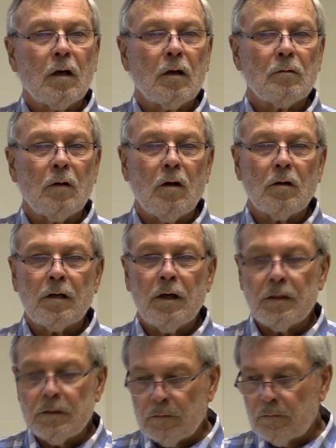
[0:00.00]
are all
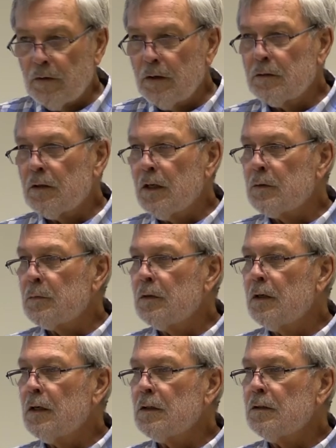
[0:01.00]
kinds of freight
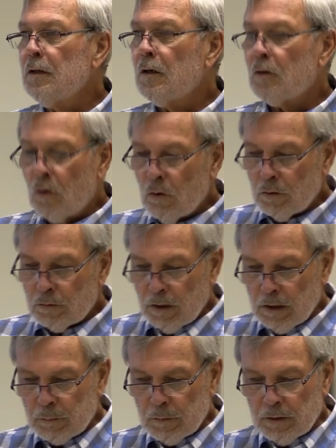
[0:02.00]
transportation and coal
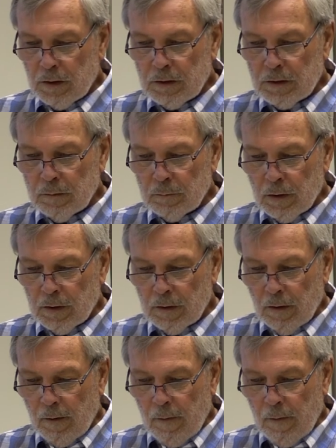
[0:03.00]
transportation, but